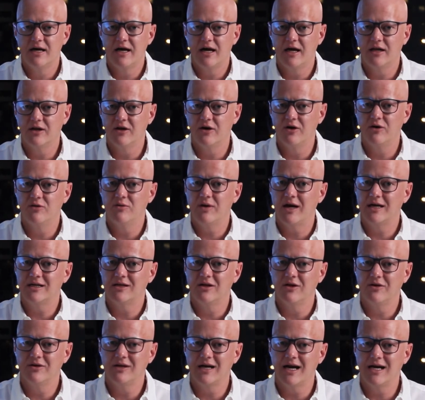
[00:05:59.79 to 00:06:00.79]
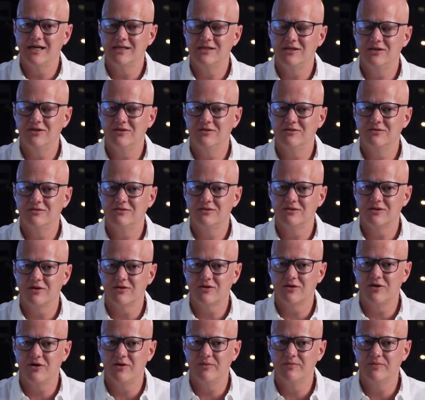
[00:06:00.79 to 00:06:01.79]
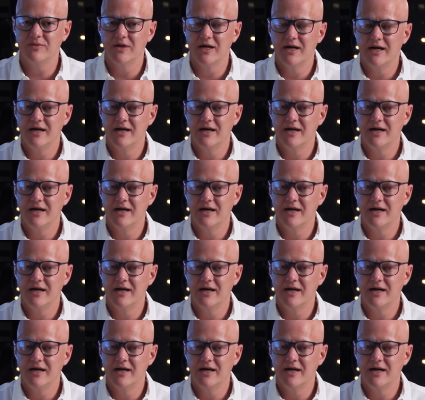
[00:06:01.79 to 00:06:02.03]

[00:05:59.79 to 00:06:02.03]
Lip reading: hello@locate2u.com.